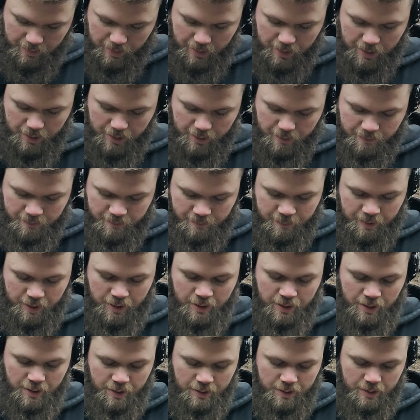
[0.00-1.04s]
you know,
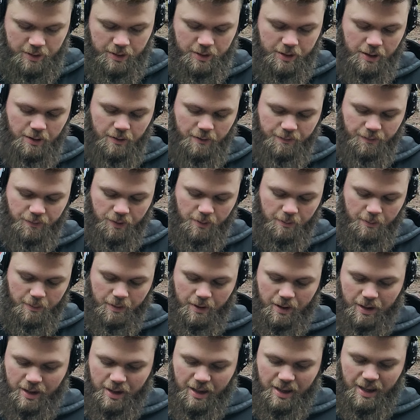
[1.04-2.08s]
you go from
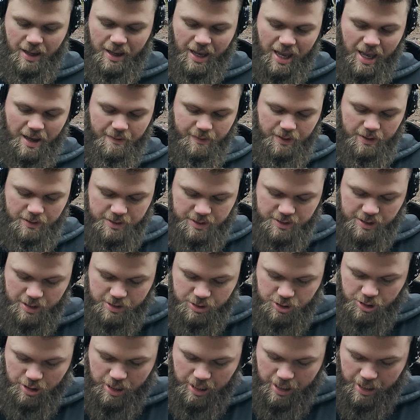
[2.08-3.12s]
having
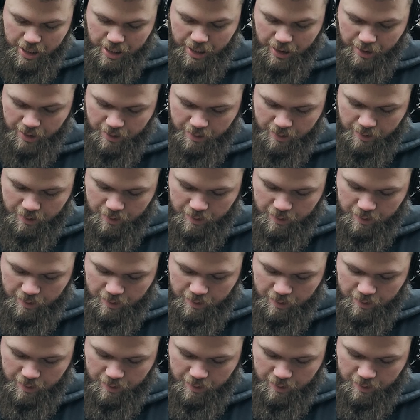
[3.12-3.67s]
such a,